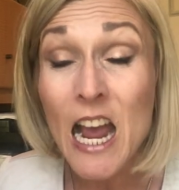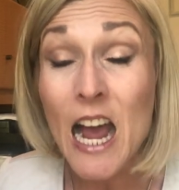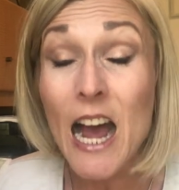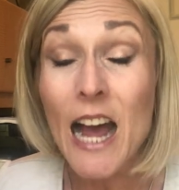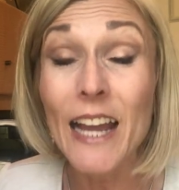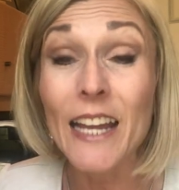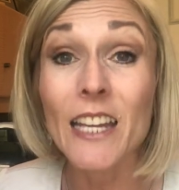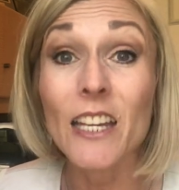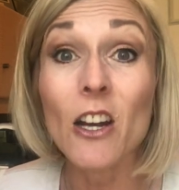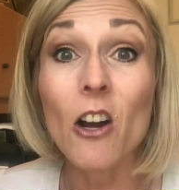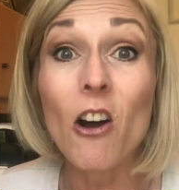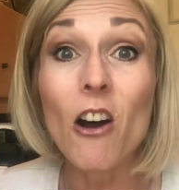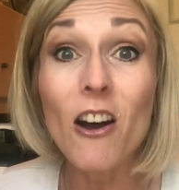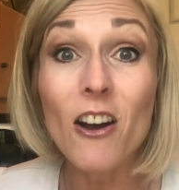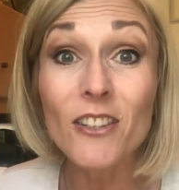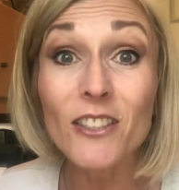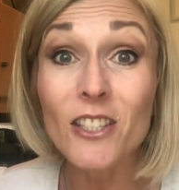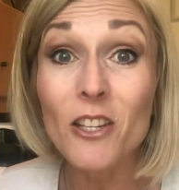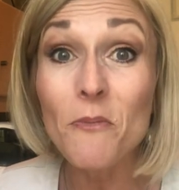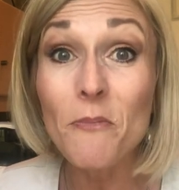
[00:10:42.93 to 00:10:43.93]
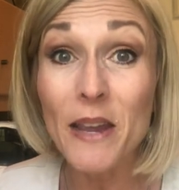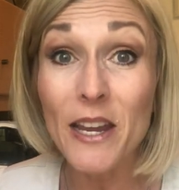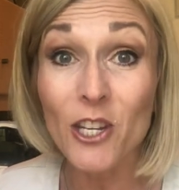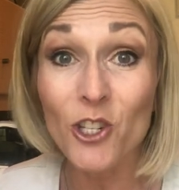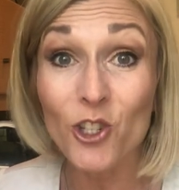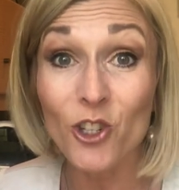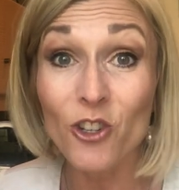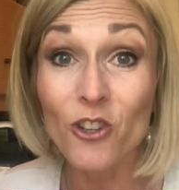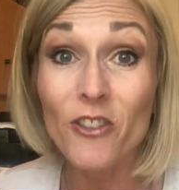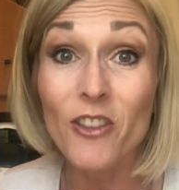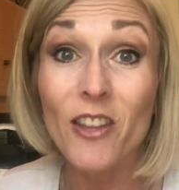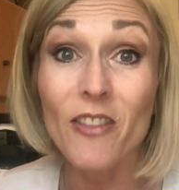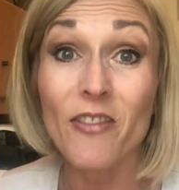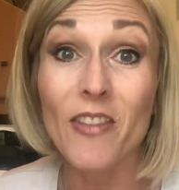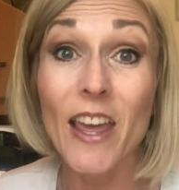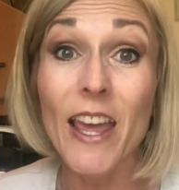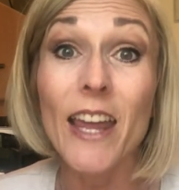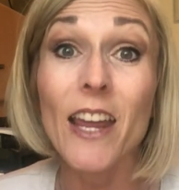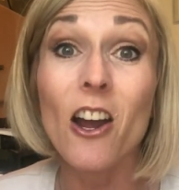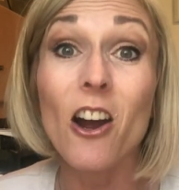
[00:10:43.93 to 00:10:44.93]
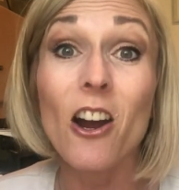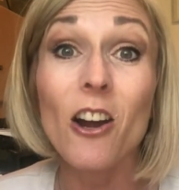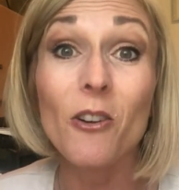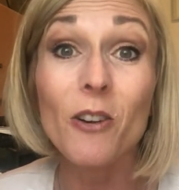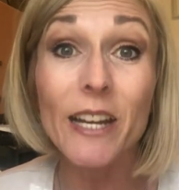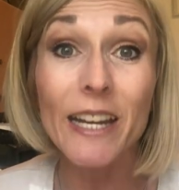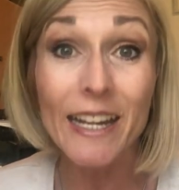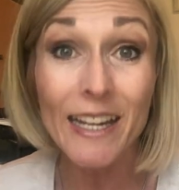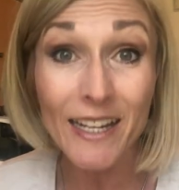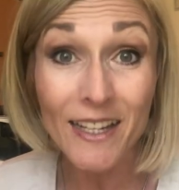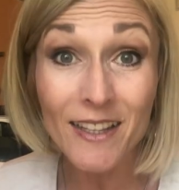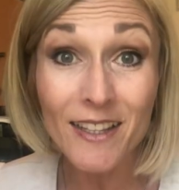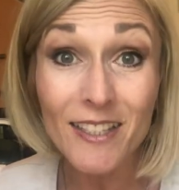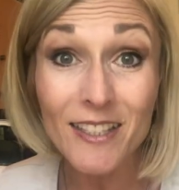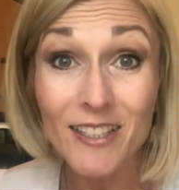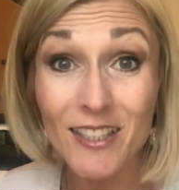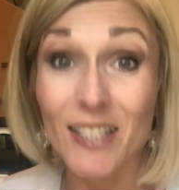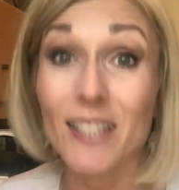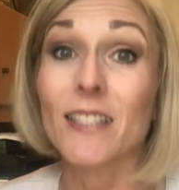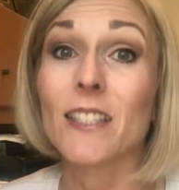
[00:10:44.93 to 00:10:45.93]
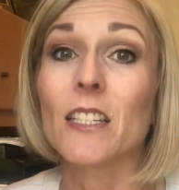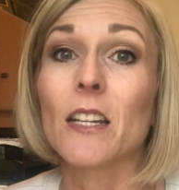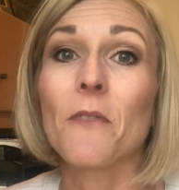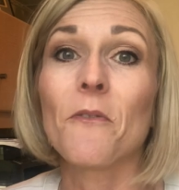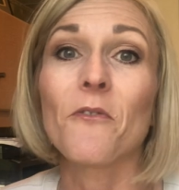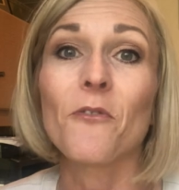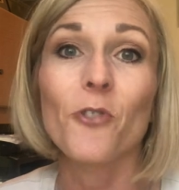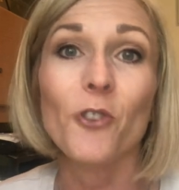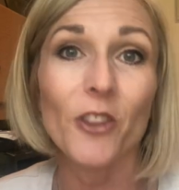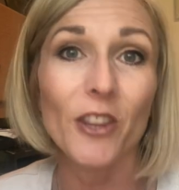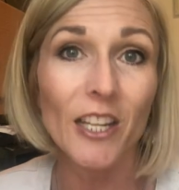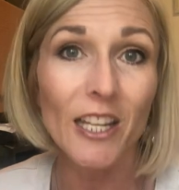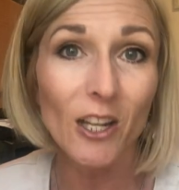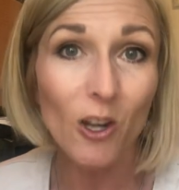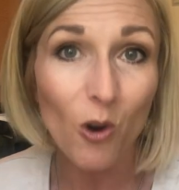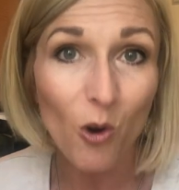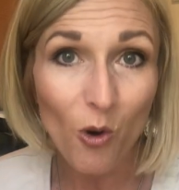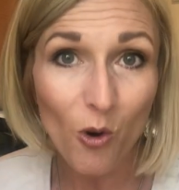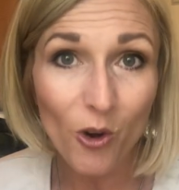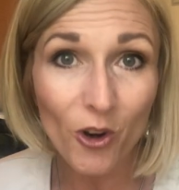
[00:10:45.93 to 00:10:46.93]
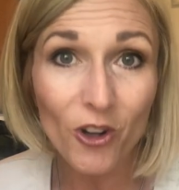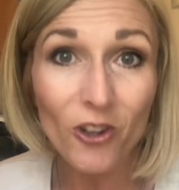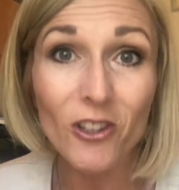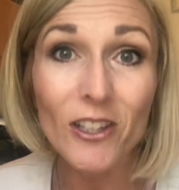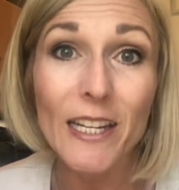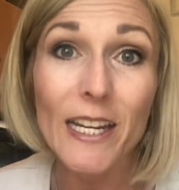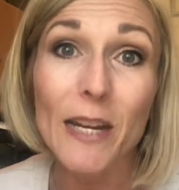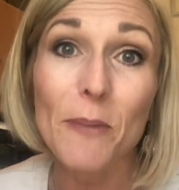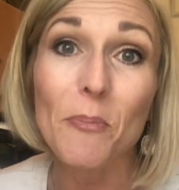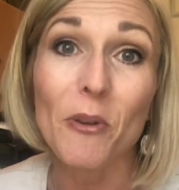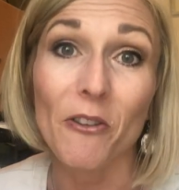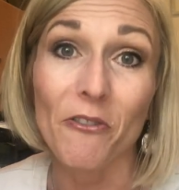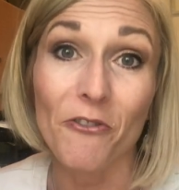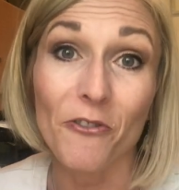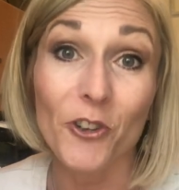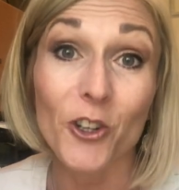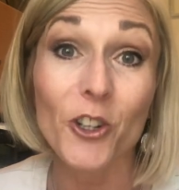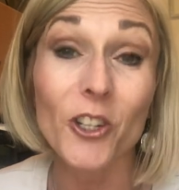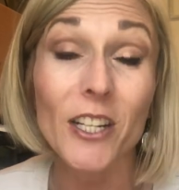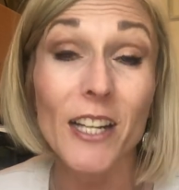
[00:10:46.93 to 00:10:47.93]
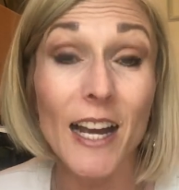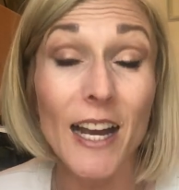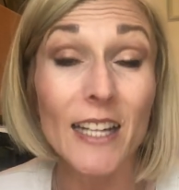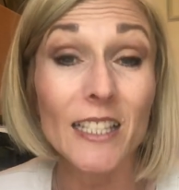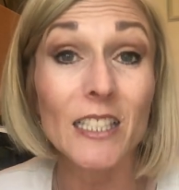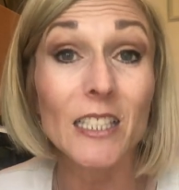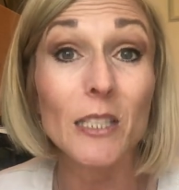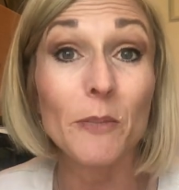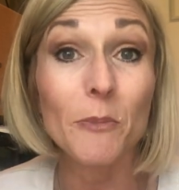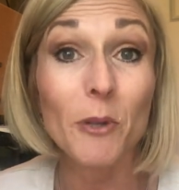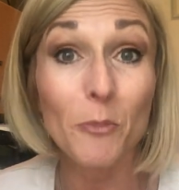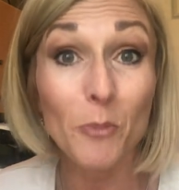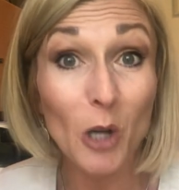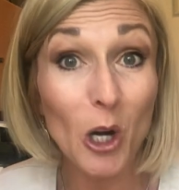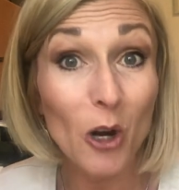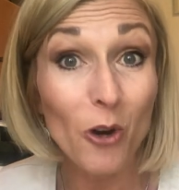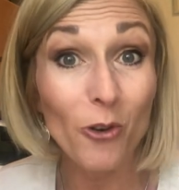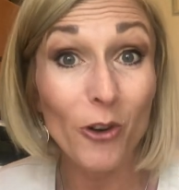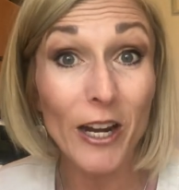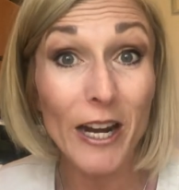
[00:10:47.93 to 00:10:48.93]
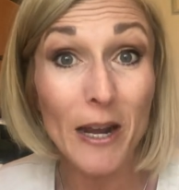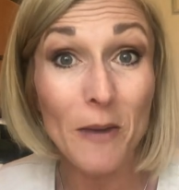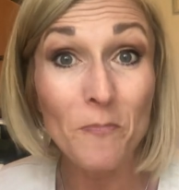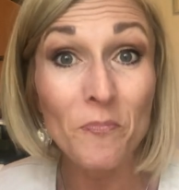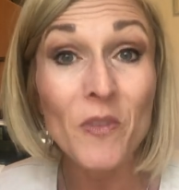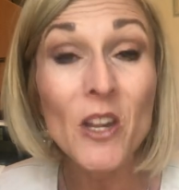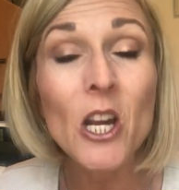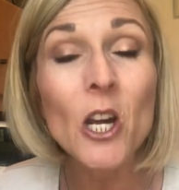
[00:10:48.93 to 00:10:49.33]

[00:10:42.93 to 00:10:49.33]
I can also make sure that they are in the system for the quarterly preferred customer program,